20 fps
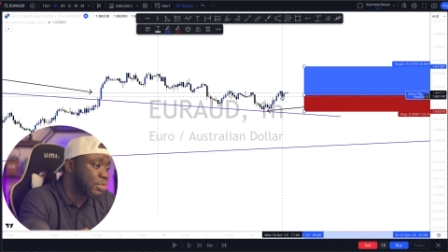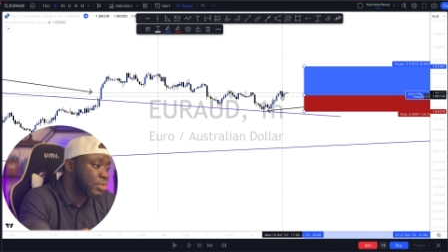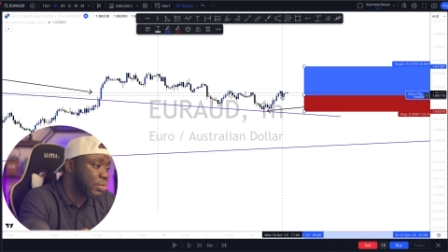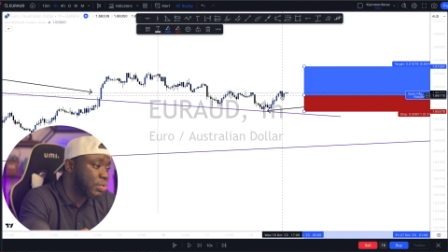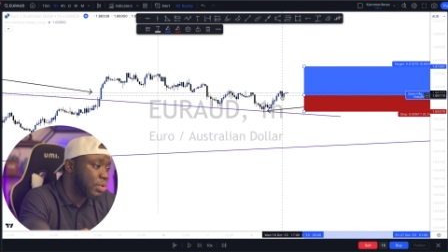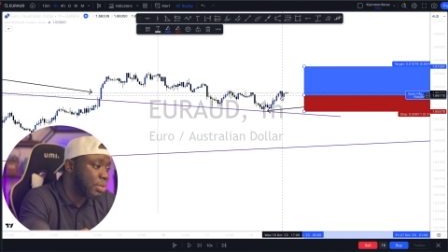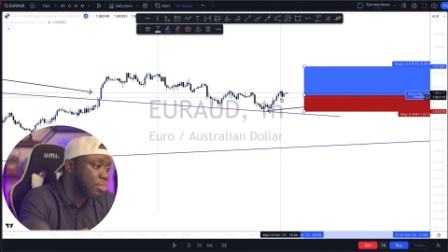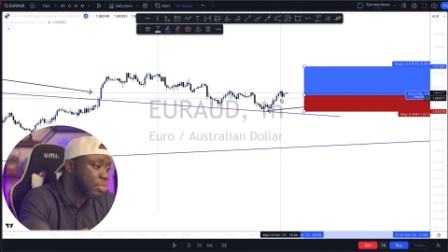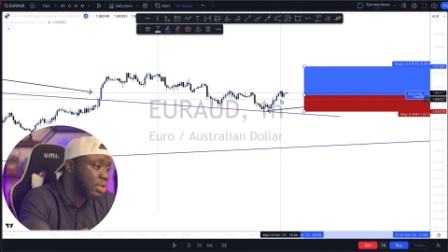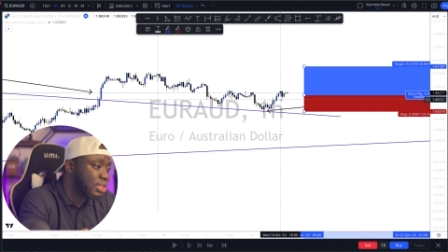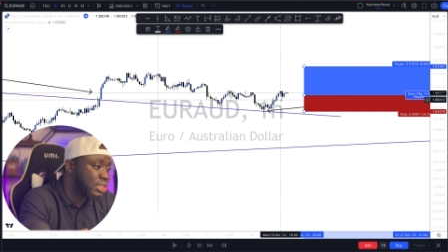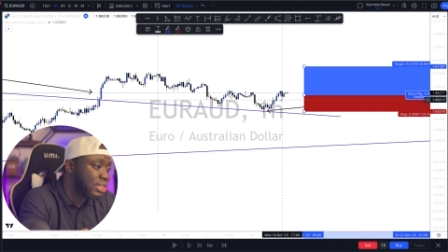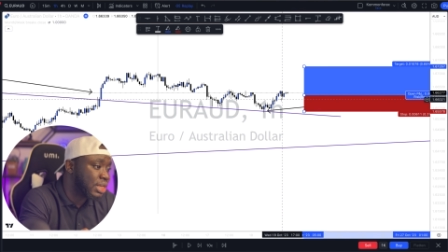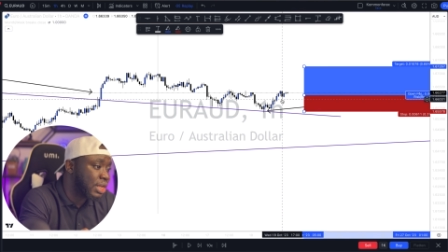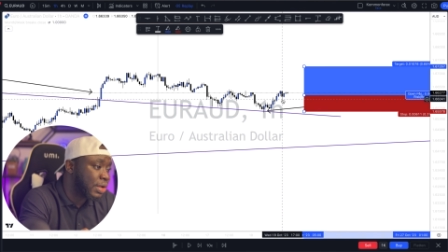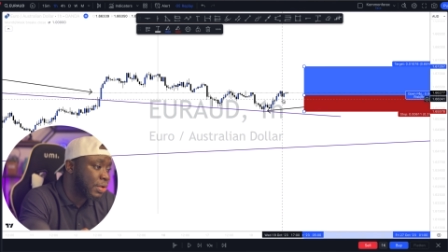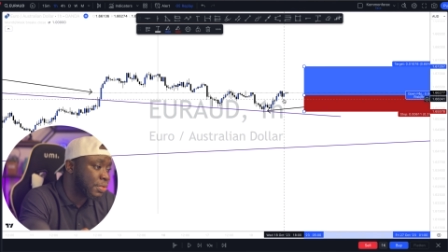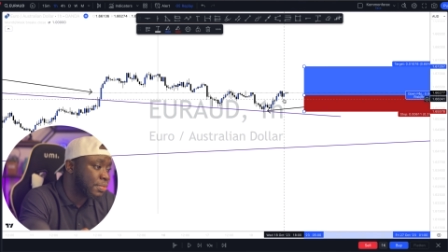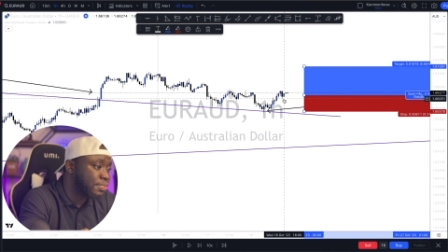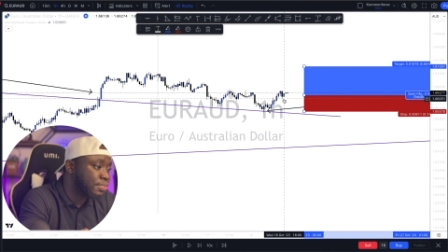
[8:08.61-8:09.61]
So it brought it
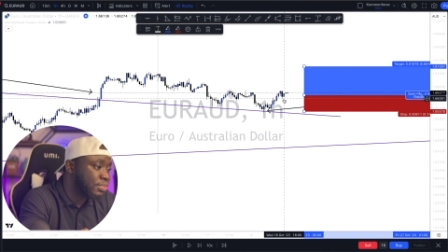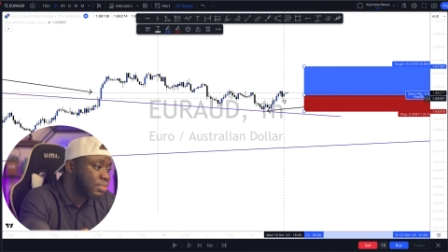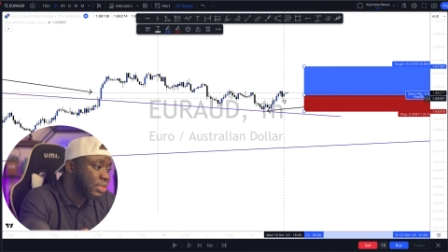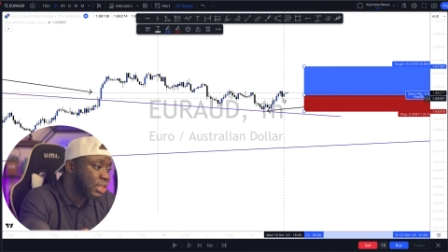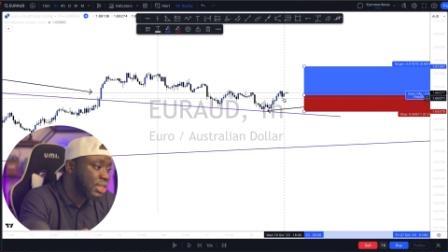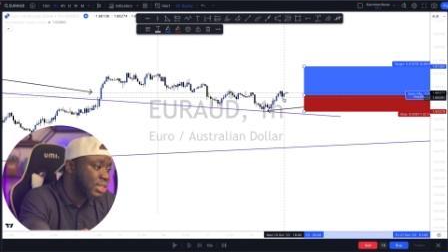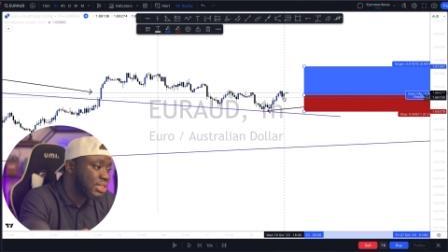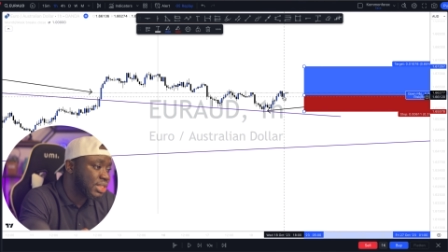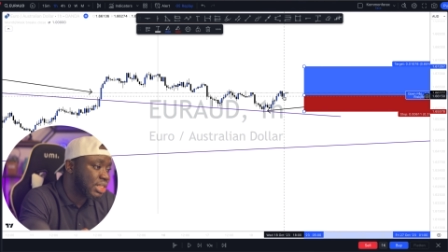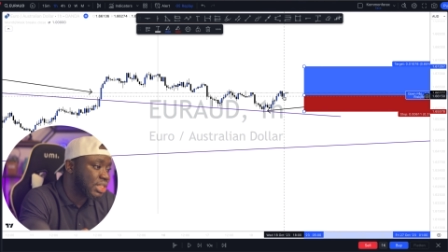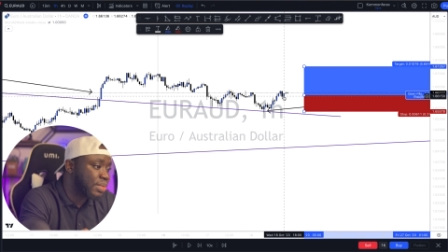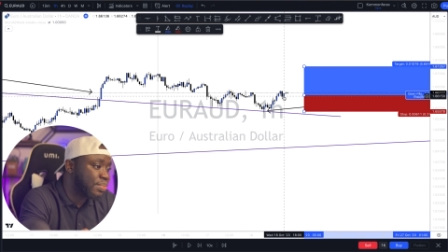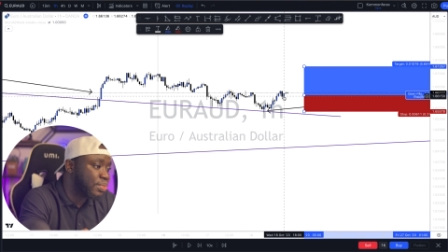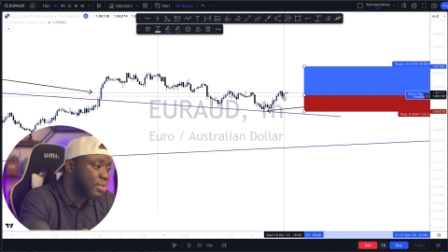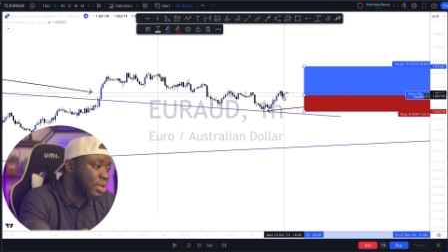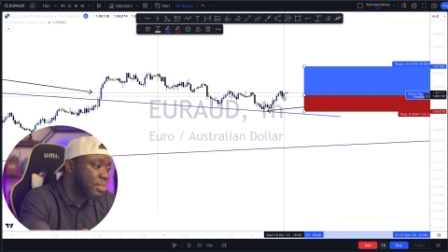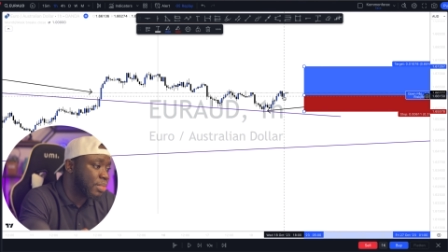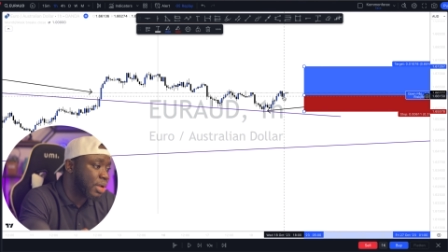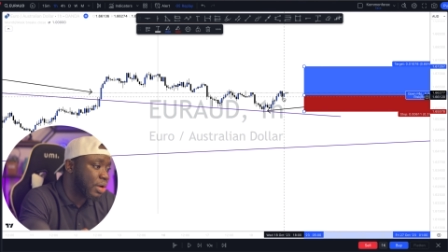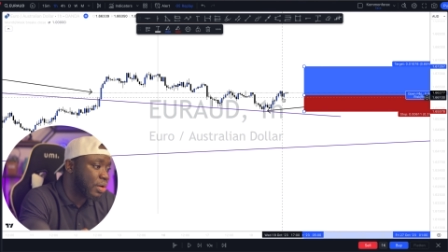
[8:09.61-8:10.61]
down, started
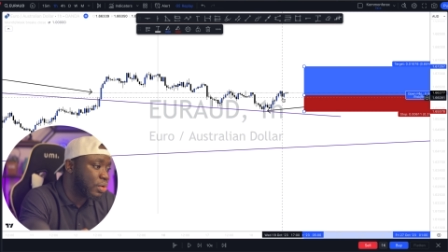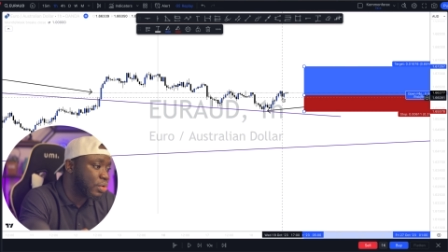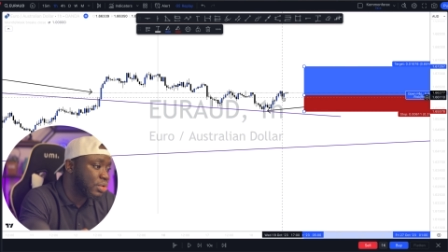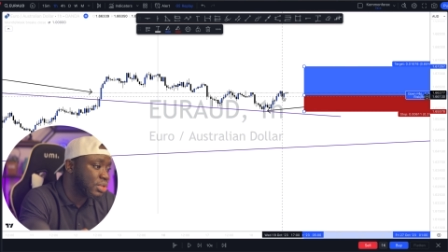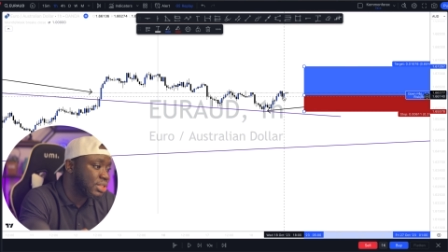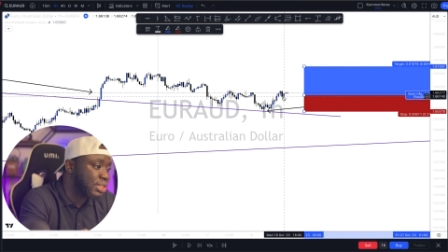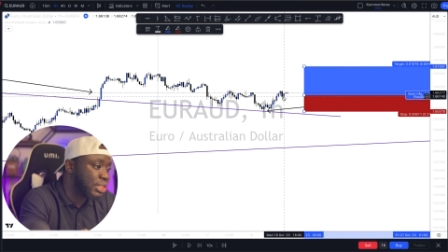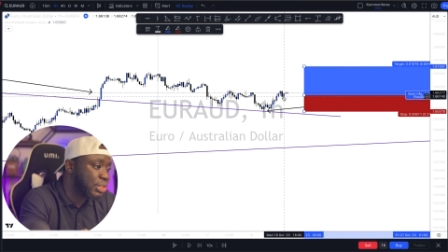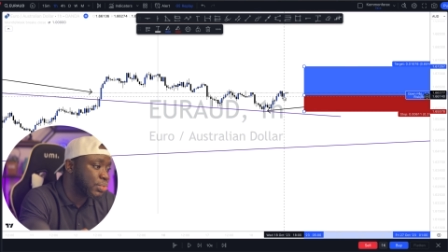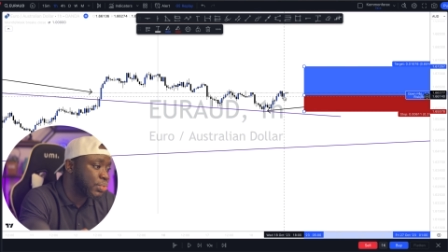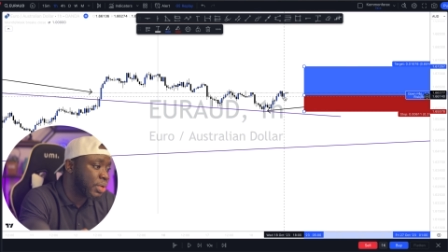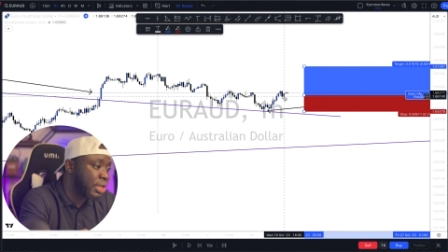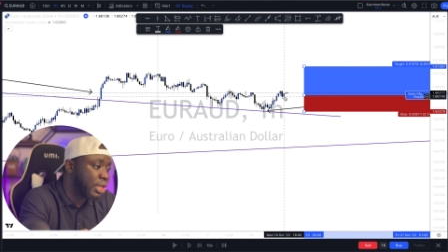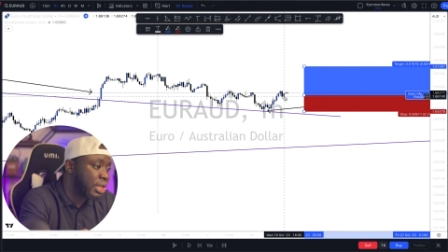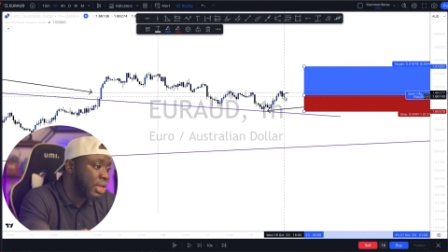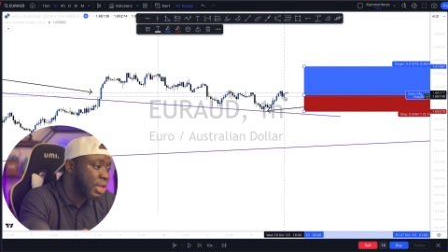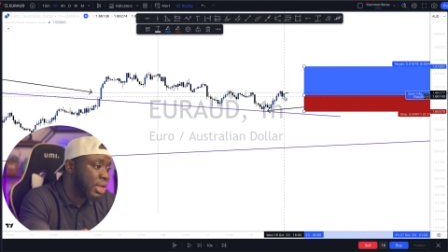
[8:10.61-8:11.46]
pulling back, closed this way.